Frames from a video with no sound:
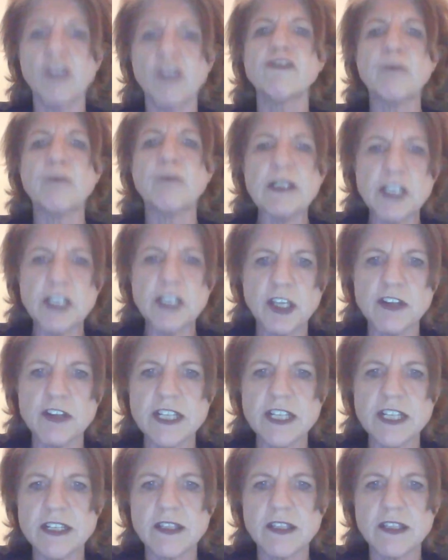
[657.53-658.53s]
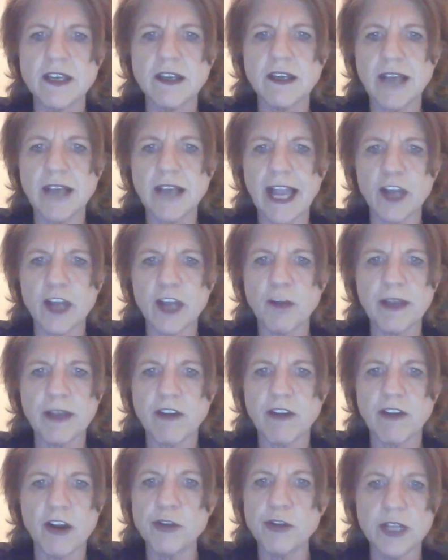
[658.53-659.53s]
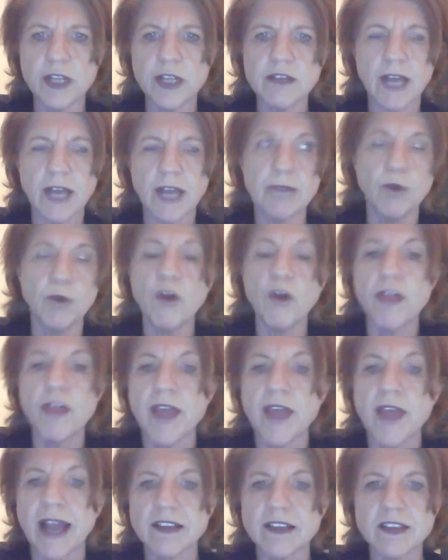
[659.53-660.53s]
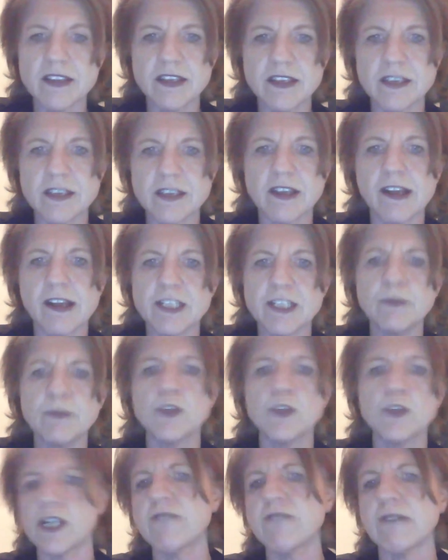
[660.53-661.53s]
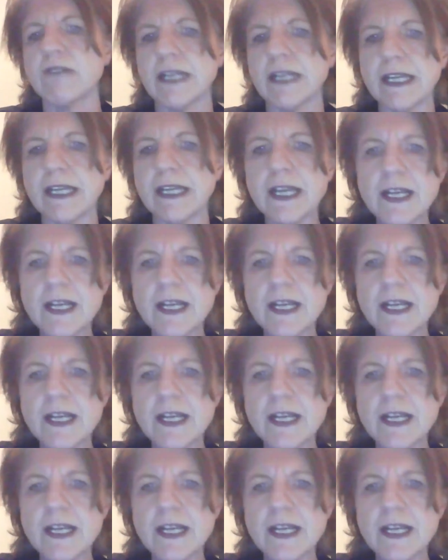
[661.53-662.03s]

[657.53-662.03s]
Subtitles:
contributing hugely to the economic growth and more than that, to the society more generally.